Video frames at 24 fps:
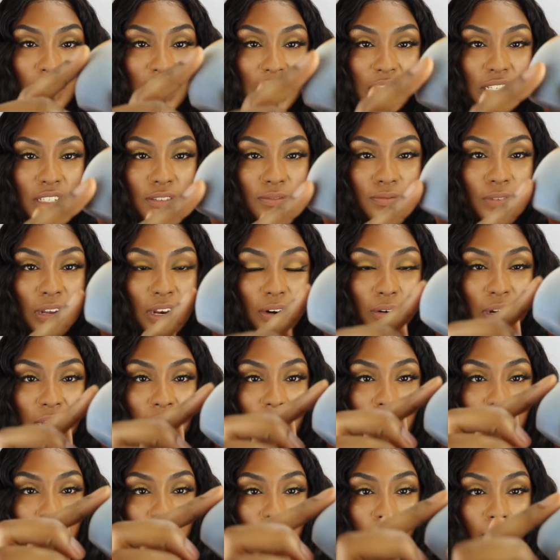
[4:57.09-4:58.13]
it's very
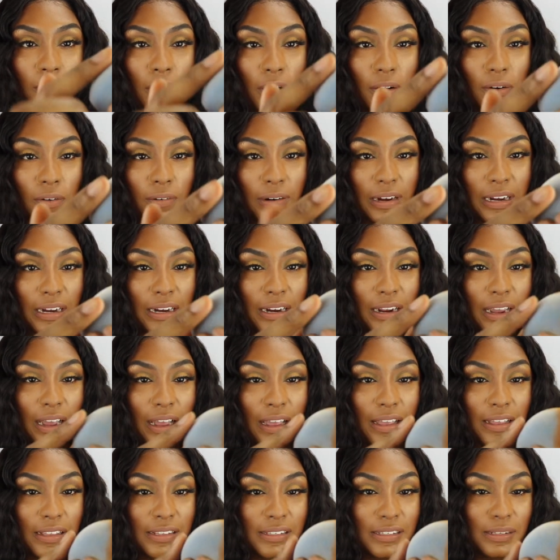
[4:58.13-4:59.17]
furry
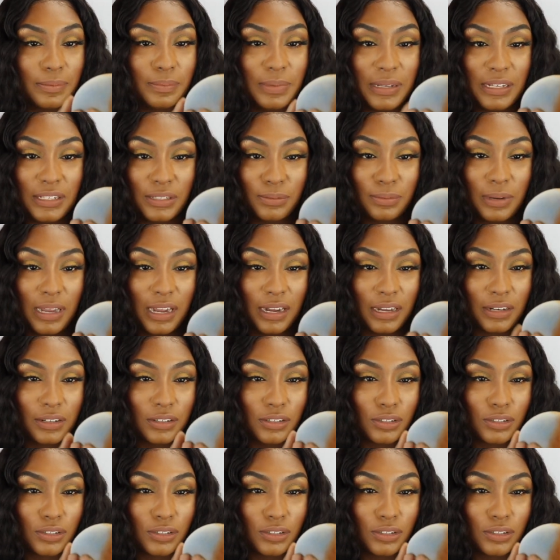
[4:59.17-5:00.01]
is the best way I can